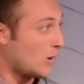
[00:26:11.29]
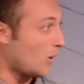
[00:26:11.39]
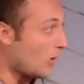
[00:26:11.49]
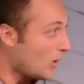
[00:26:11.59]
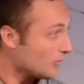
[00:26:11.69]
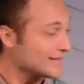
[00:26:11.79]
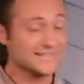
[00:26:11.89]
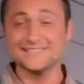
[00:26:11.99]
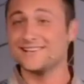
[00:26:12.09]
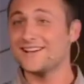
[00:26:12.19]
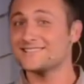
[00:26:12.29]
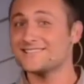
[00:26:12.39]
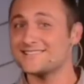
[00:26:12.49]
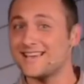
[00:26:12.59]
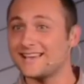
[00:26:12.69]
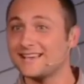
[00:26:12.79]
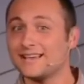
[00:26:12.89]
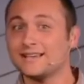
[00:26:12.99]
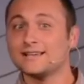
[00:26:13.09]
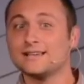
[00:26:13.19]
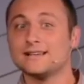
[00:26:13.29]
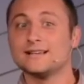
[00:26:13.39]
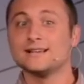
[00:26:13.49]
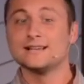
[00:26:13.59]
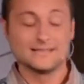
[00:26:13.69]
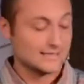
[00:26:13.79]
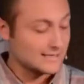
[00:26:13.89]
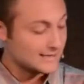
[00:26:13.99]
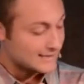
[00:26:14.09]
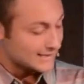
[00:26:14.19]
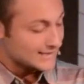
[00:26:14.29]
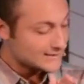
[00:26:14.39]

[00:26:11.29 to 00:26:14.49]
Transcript: All that he does is say, These